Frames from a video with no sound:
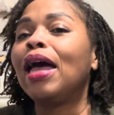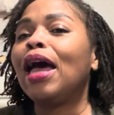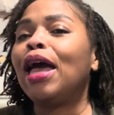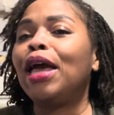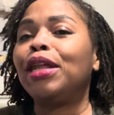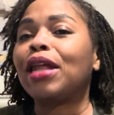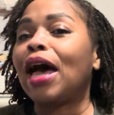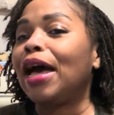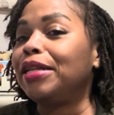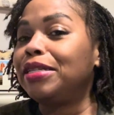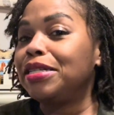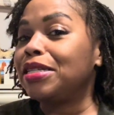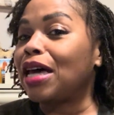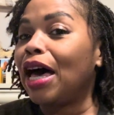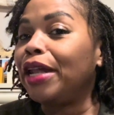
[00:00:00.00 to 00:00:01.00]
And I did
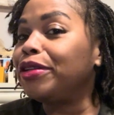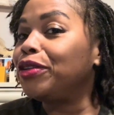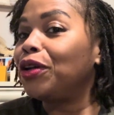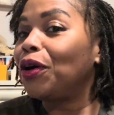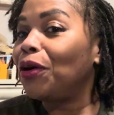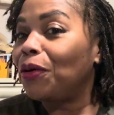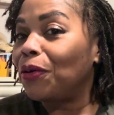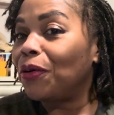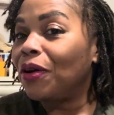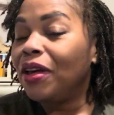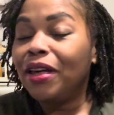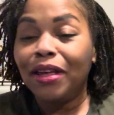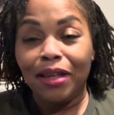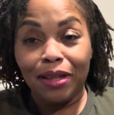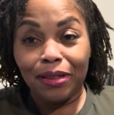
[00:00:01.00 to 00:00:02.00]
not know
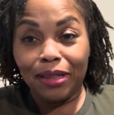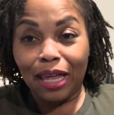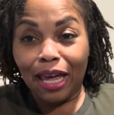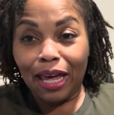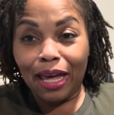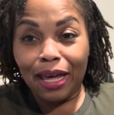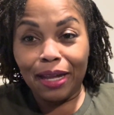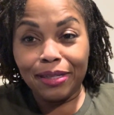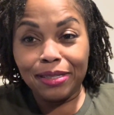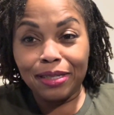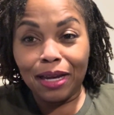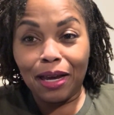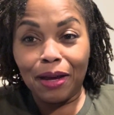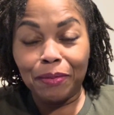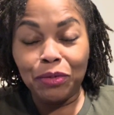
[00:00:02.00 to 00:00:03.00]
that
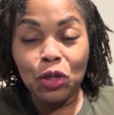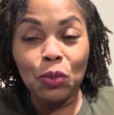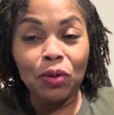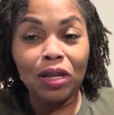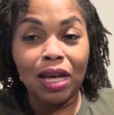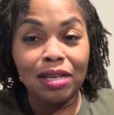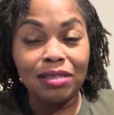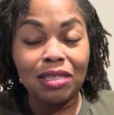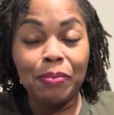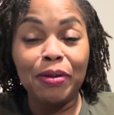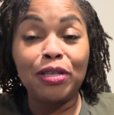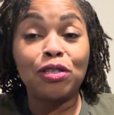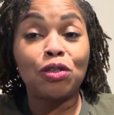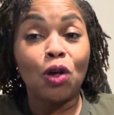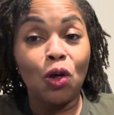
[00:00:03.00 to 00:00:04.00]
you would constantly be
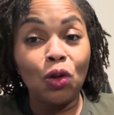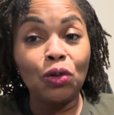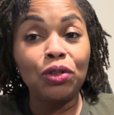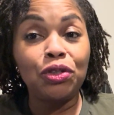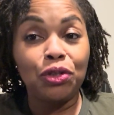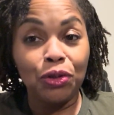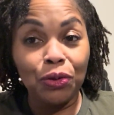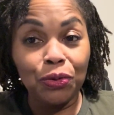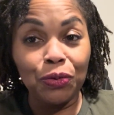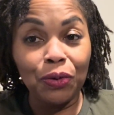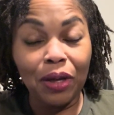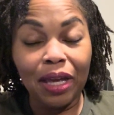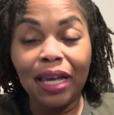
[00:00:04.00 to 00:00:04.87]
sold to,